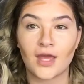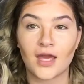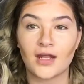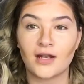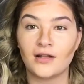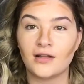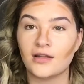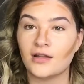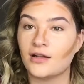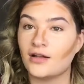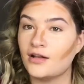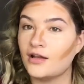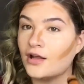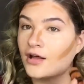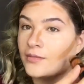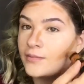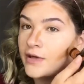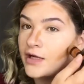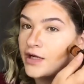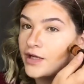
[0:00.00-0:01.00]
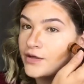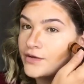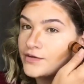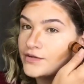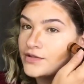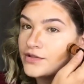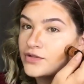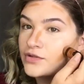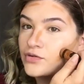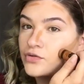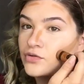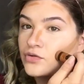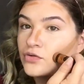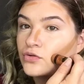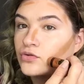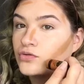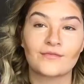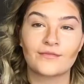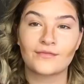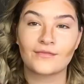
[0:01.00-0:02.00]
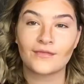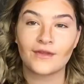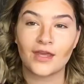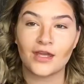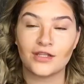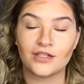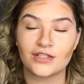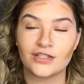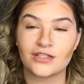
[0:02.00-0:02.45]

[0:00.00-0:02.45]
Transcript: And a little on my nose. I'm